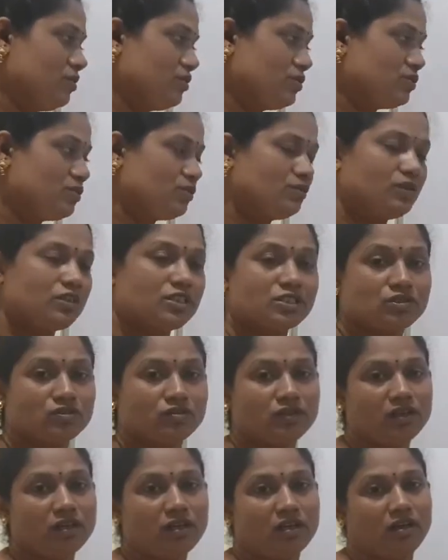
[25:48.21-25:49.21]
So that's
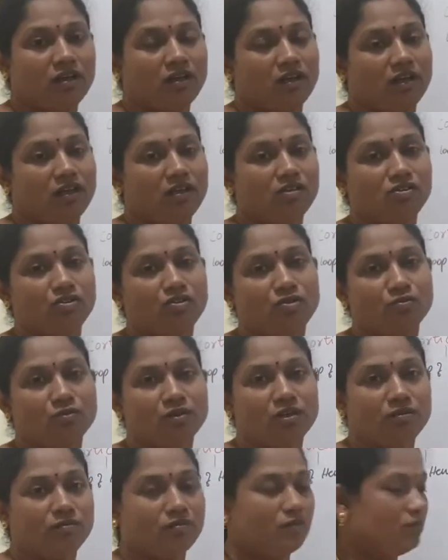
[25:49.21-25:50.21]
why in
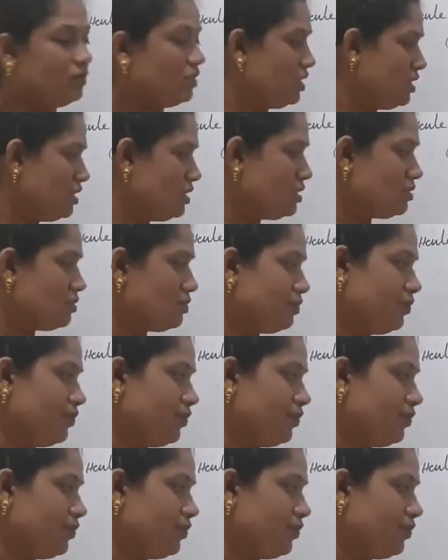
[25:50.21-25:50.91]
human this